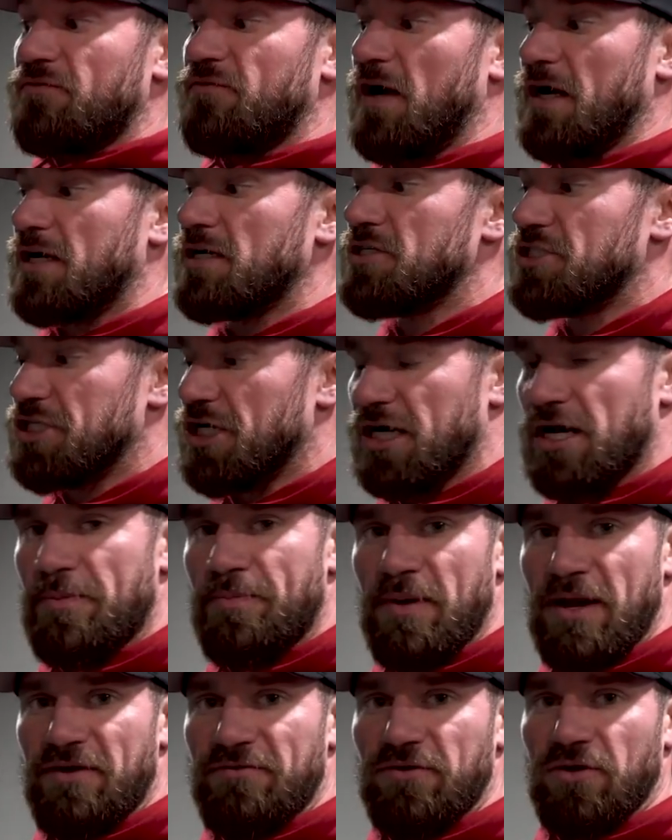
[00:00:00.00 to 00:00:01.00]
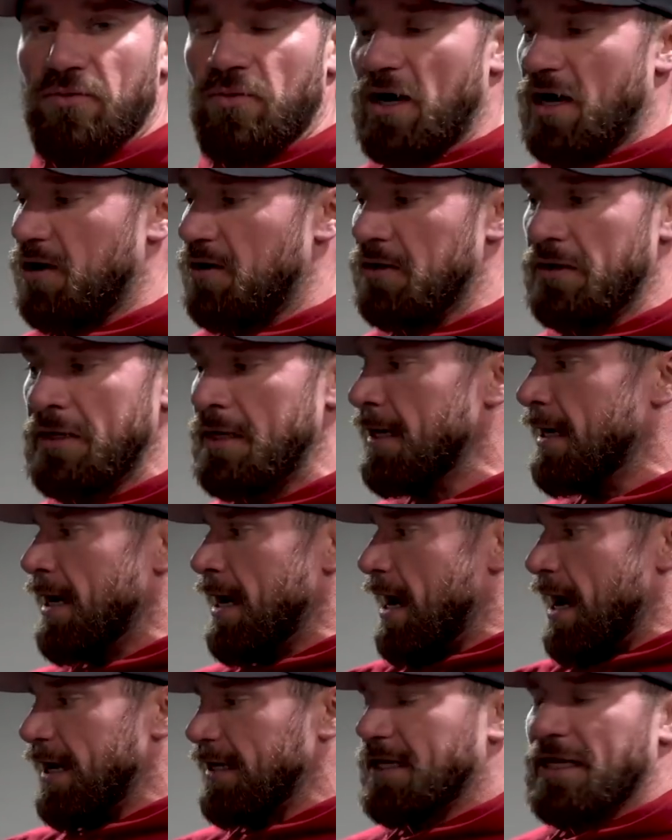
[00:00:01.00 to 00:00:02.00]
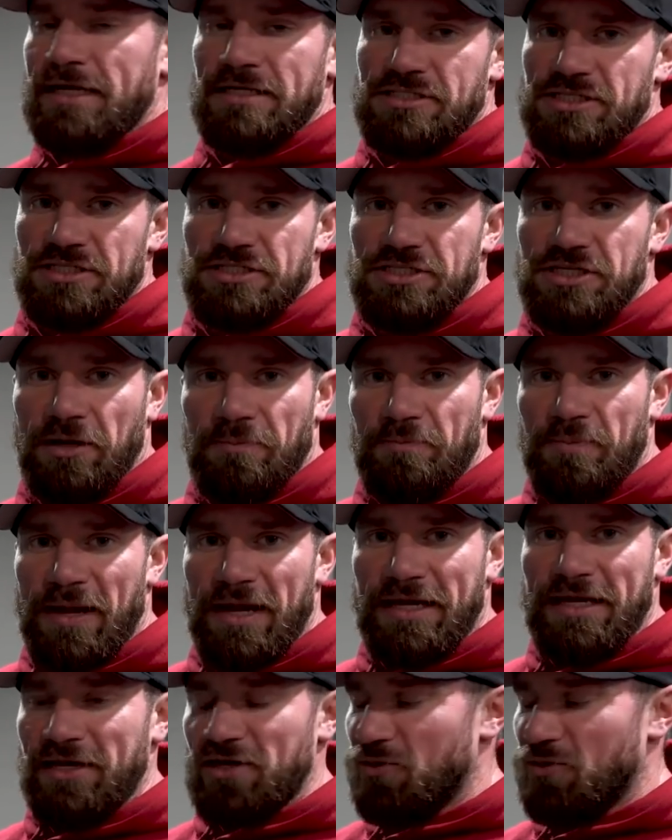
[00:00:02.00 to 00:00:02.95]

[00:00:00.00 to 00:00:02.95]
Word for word: fucking shit up after a while. I can't just jump back